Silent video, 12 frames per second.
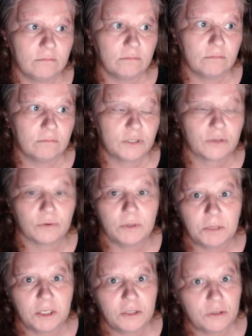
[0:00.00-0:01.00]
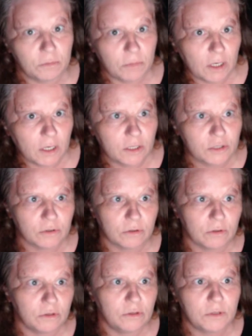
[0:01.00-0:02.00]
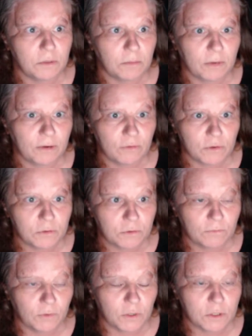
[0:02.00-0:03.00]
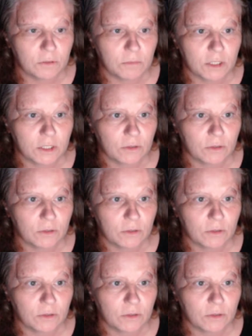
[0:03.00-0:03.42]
screaming too much or using my voice too much,